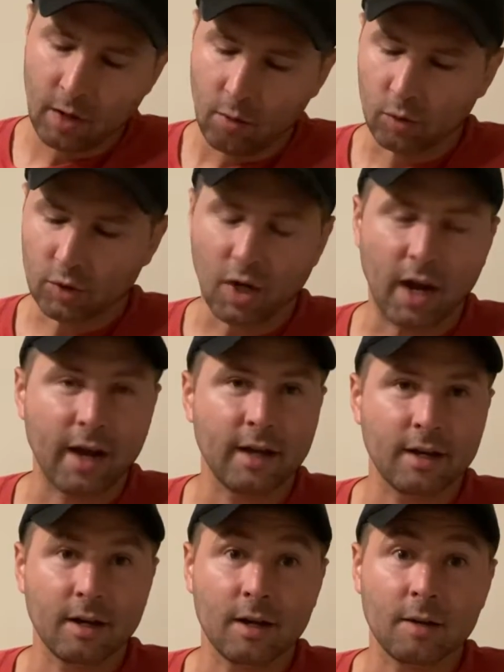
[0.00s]
we're
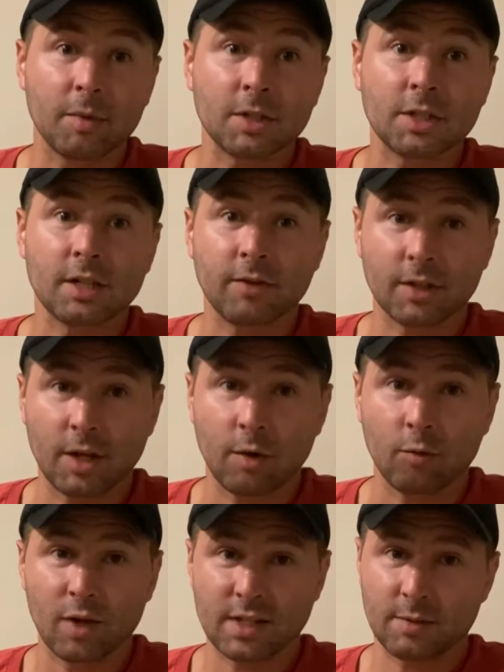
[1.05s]
trying a bunch of different
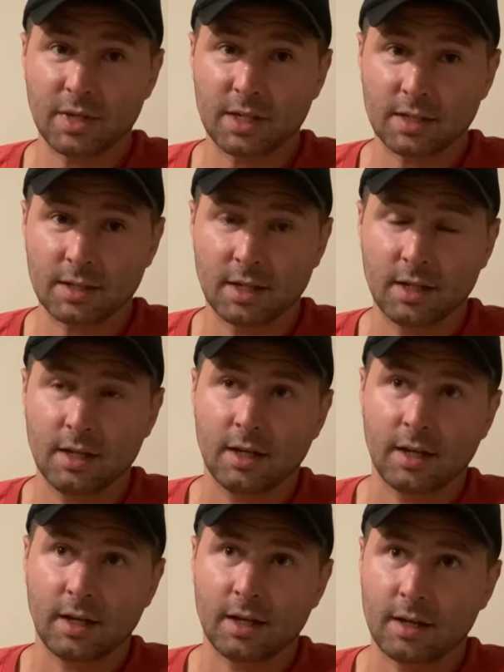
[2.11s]
recipes,
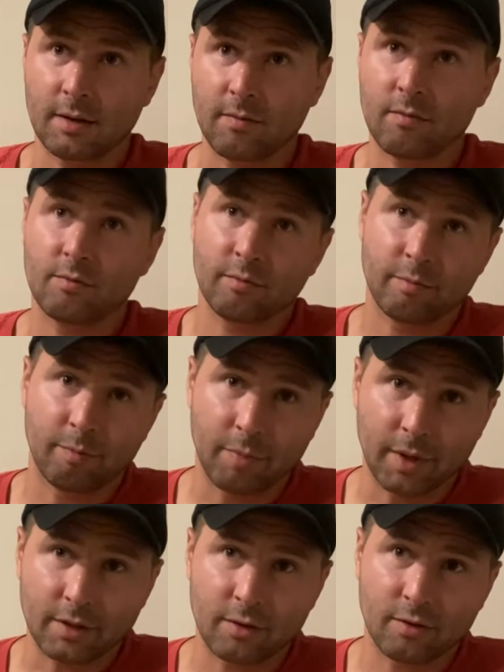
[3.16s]

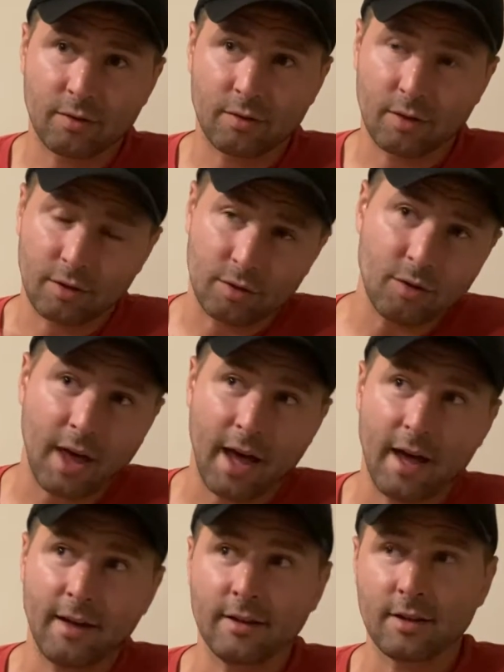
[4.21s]
but to do
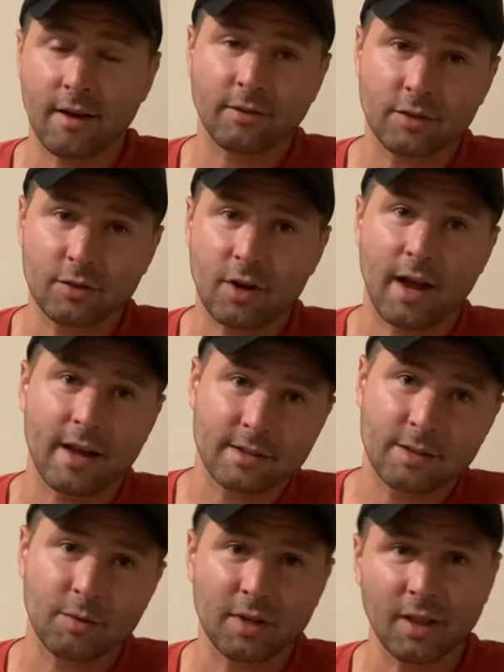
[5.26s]
that, you have to try to
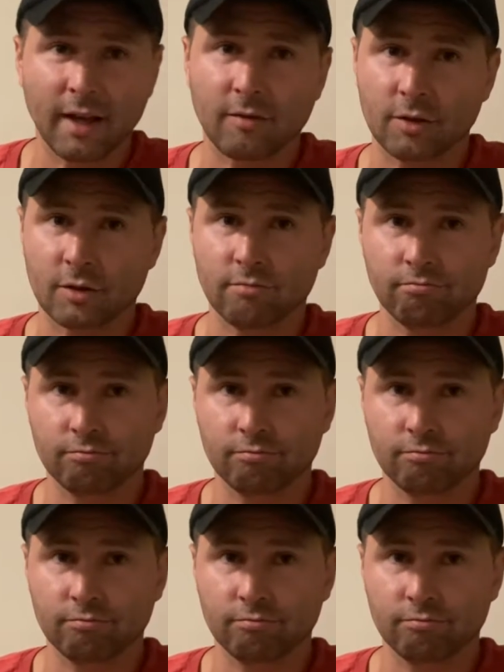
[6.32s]
see what you like first.